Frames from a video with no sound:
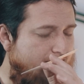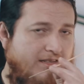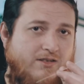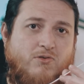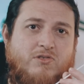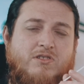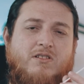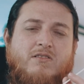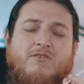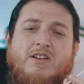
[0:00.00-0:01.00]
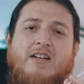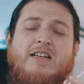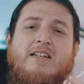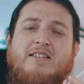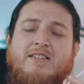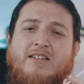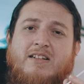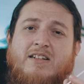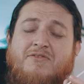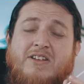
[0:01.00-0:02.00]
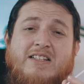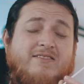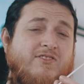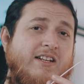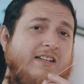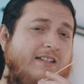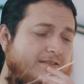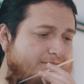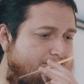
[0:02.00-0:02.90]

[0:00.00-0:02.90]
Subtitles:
It looks really it feels really